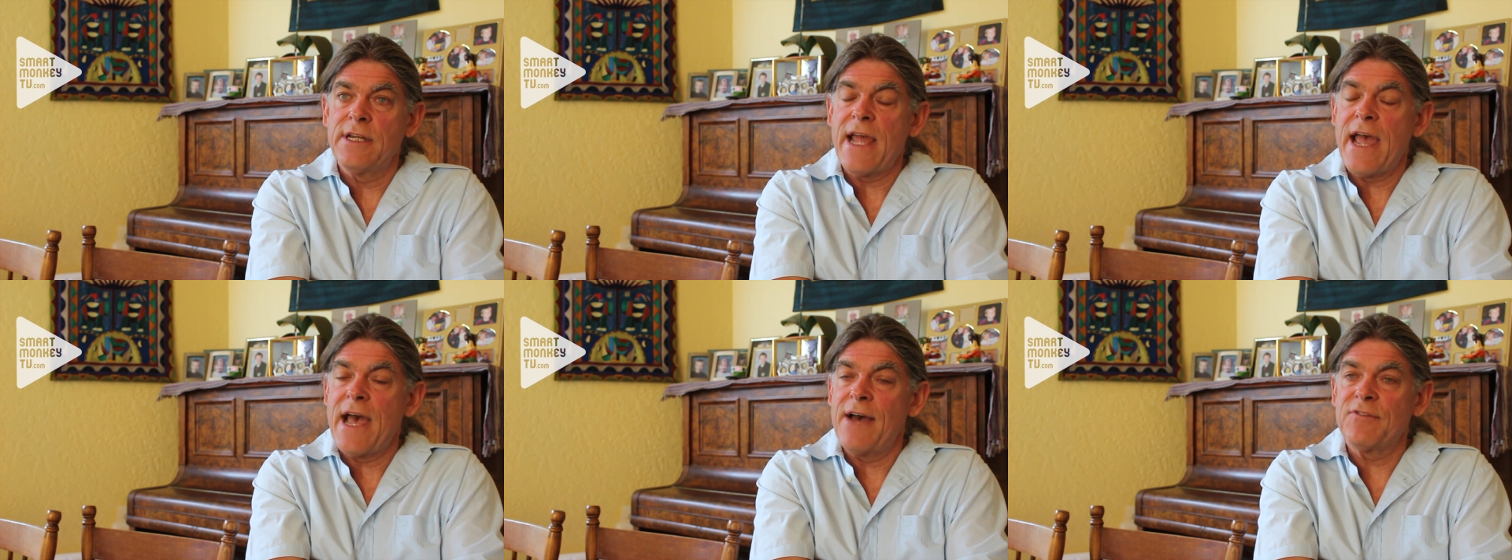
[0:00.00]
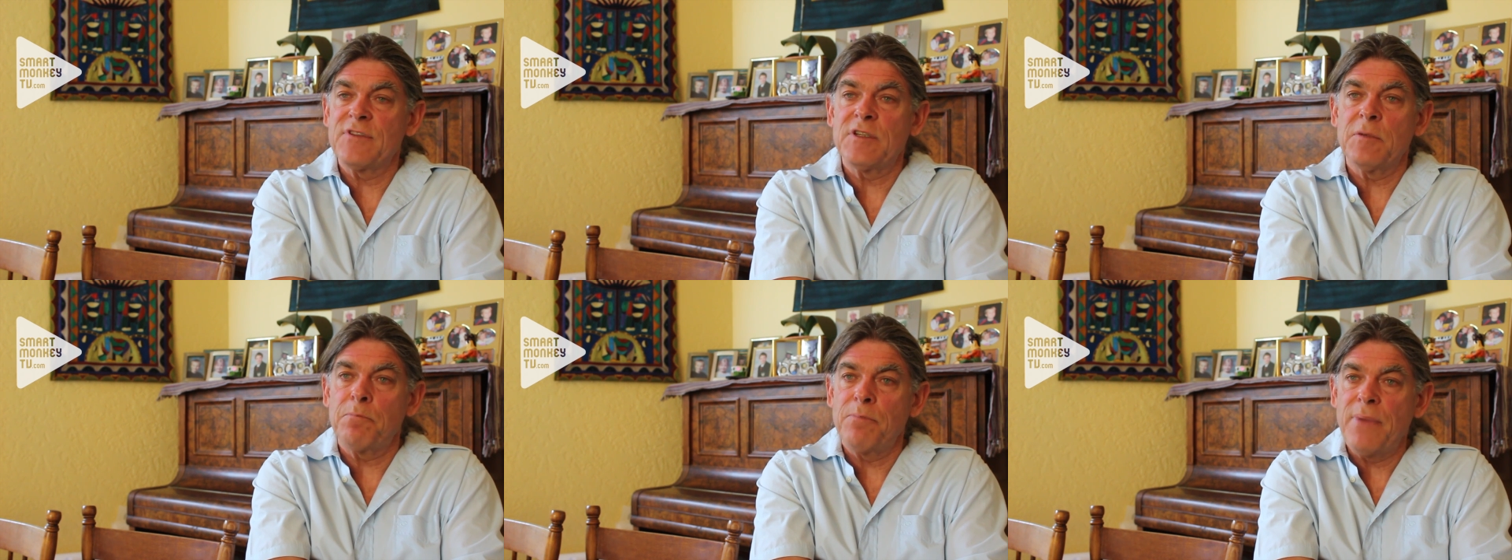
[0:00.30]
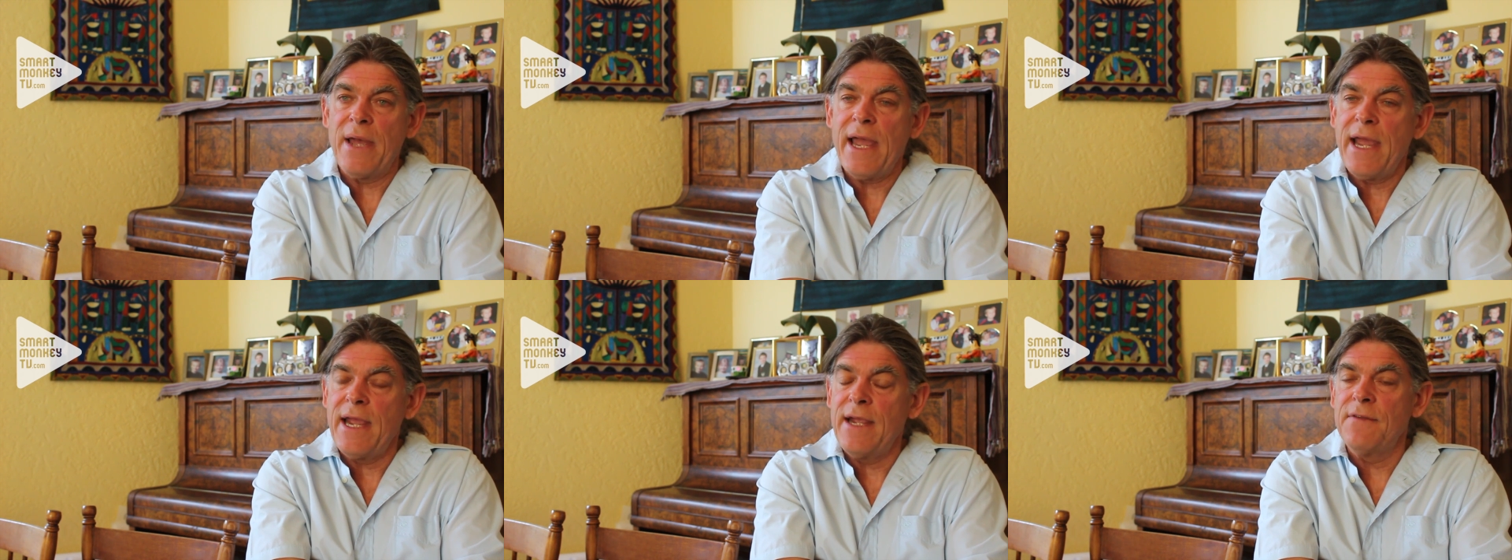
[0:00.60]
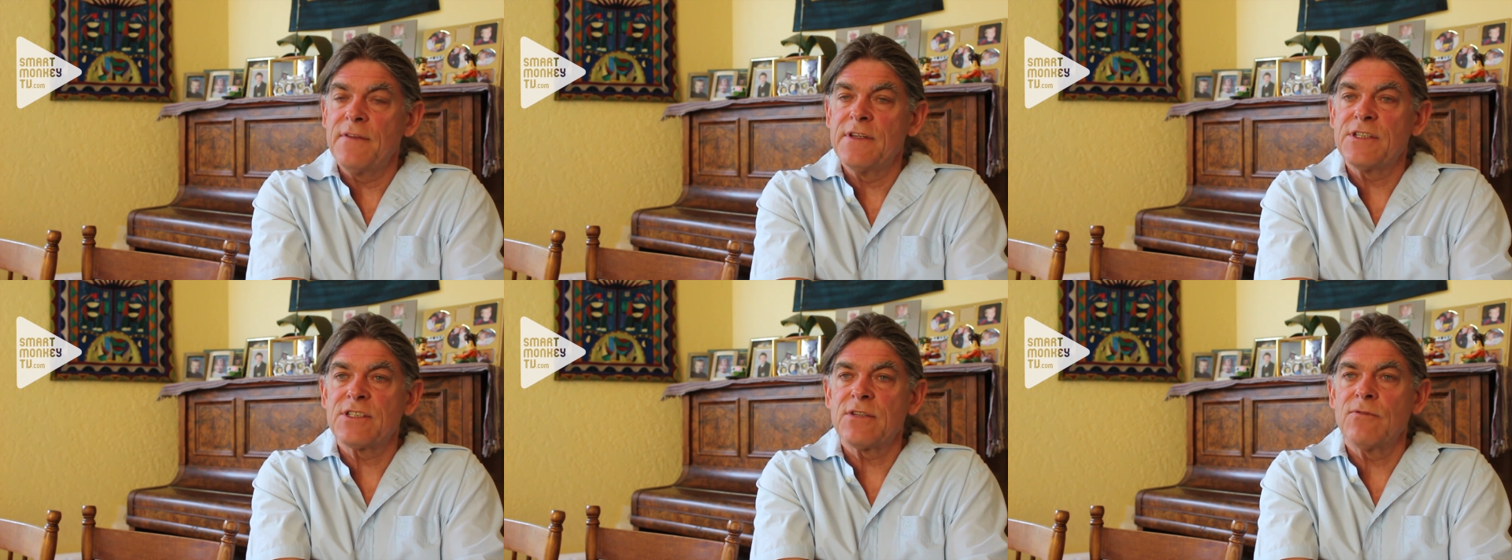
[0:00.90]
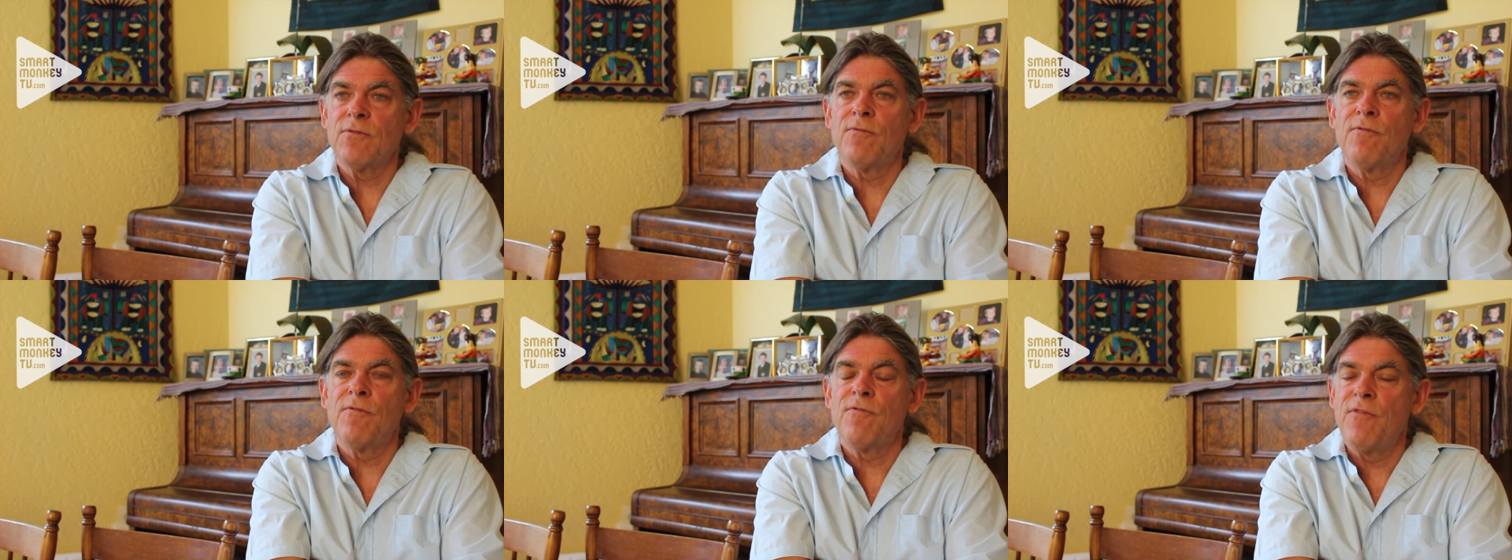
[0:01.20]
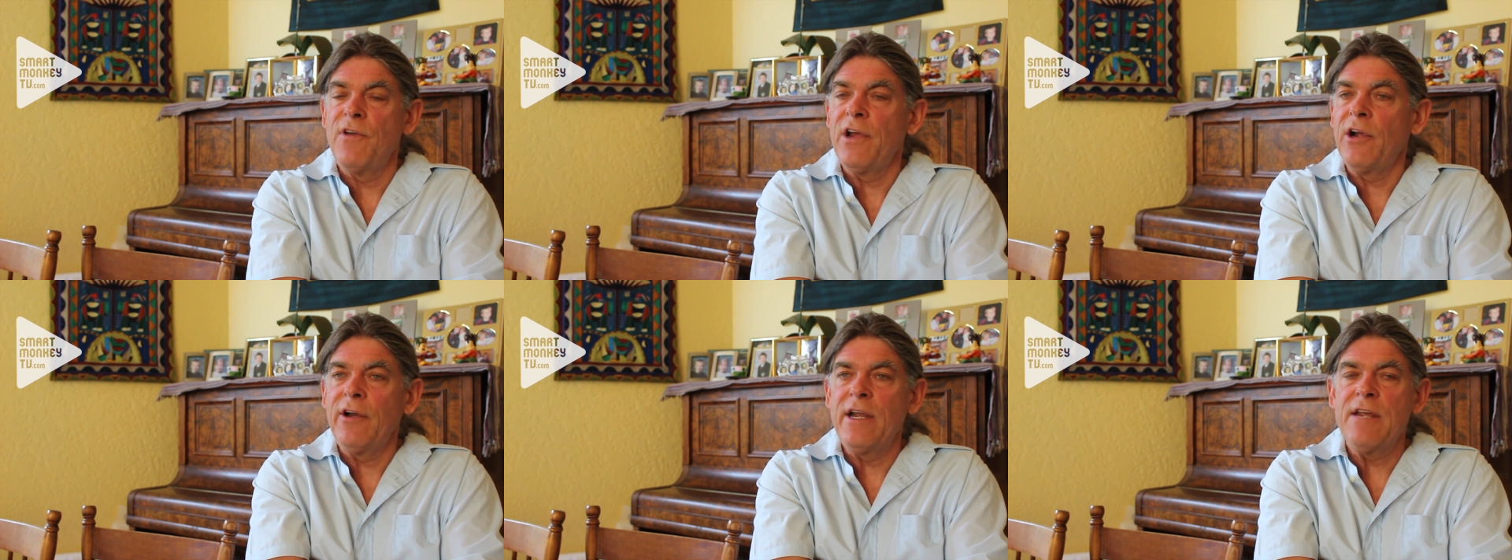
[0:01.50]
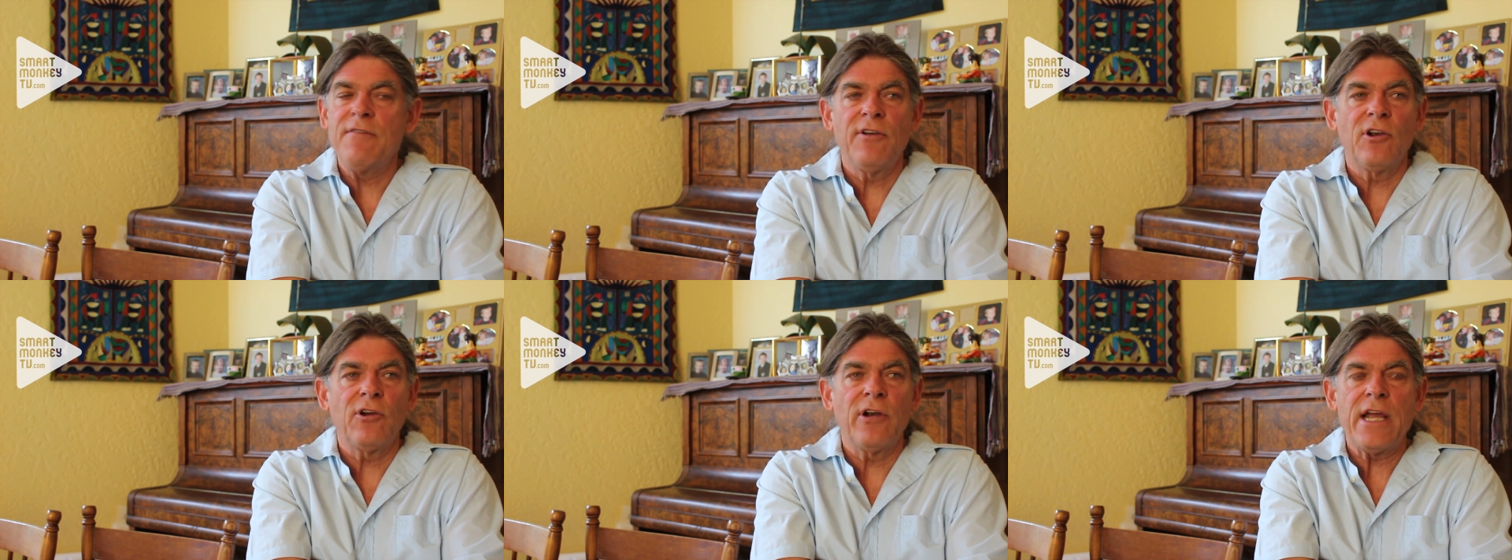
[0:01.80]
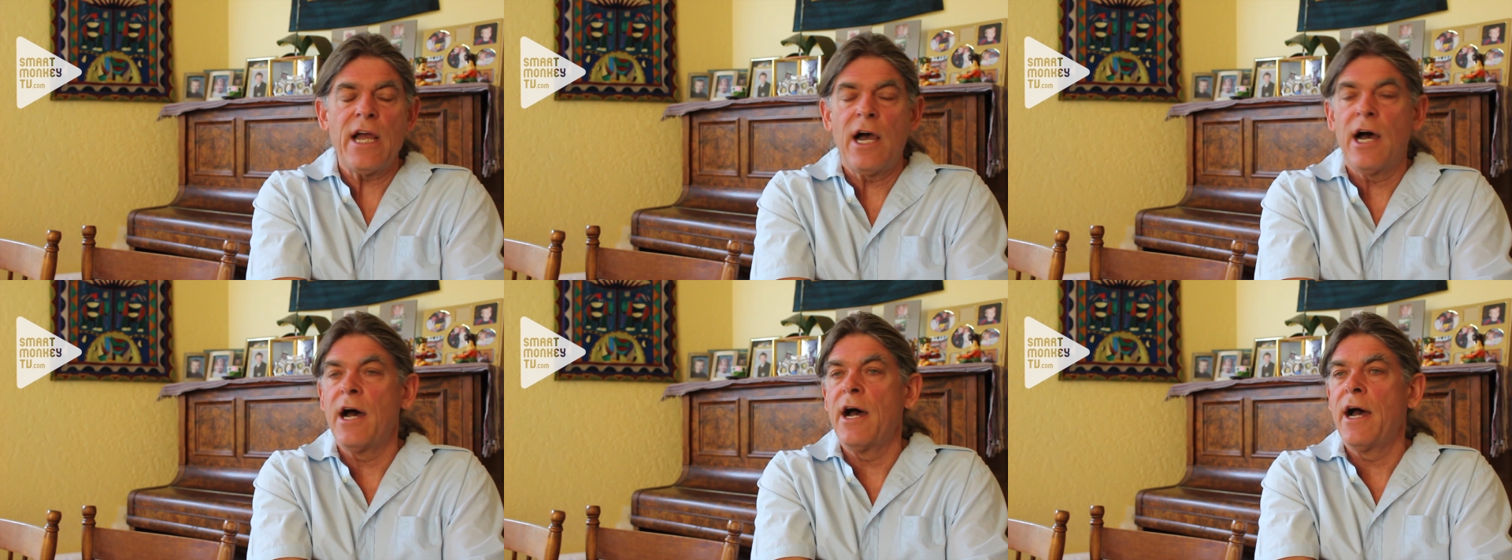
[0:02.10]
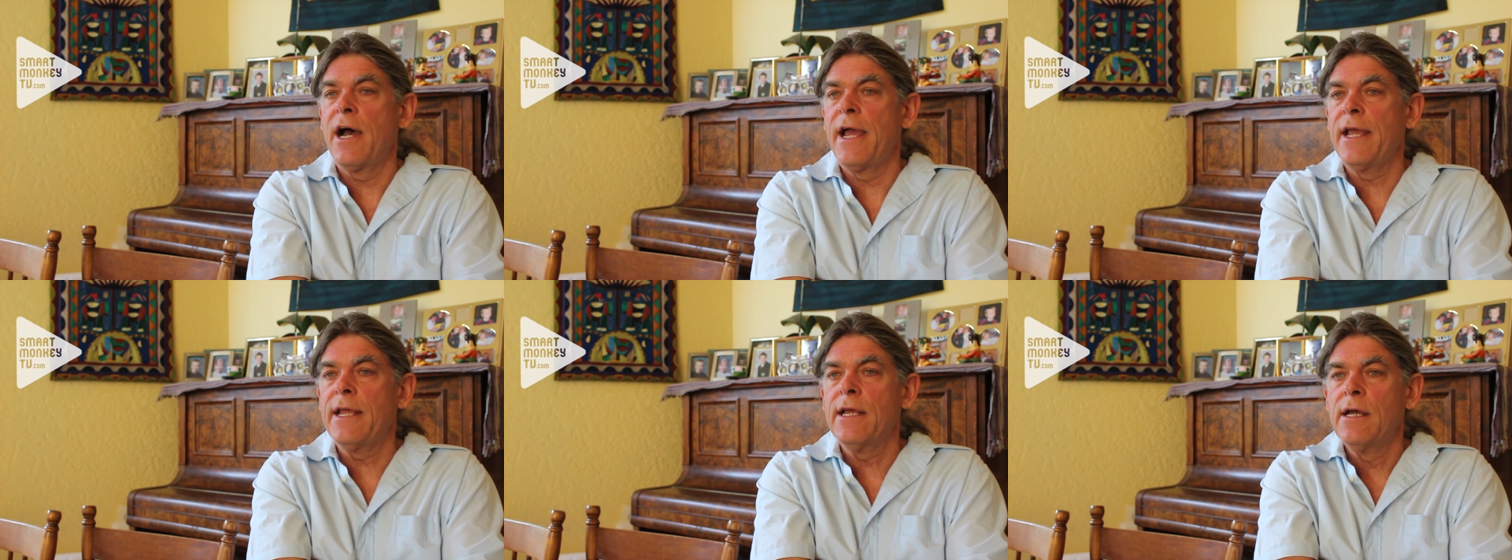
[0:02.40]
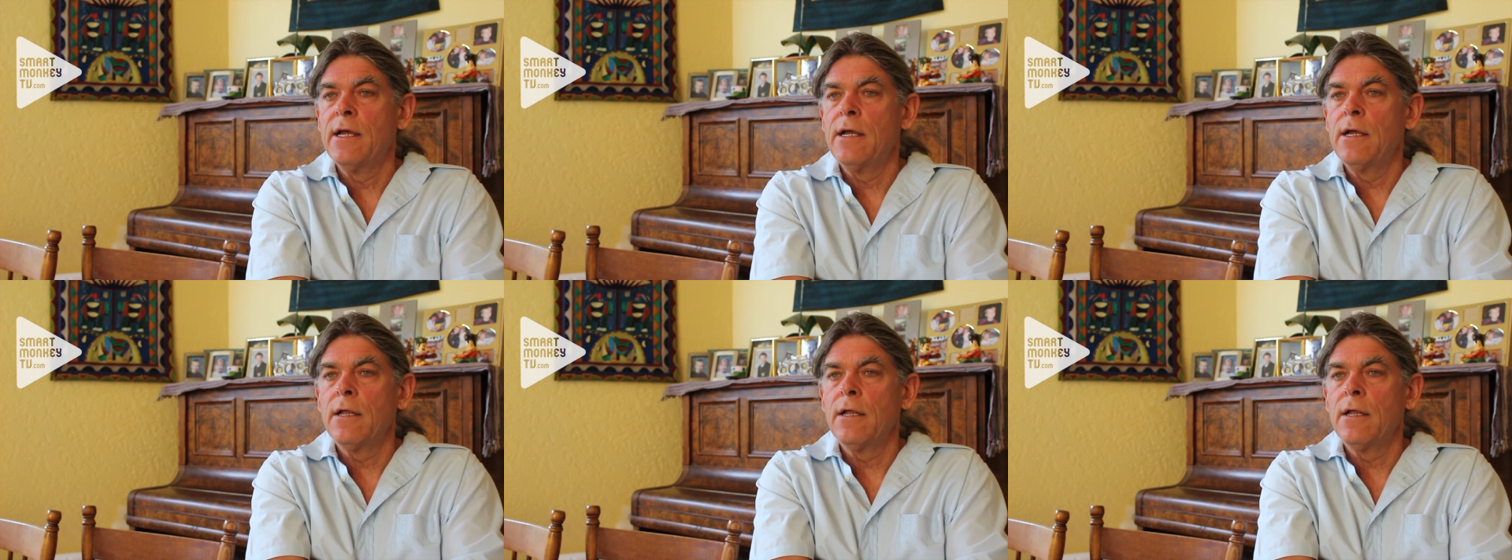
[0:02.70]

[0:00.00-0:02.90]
to have to pay this very, very high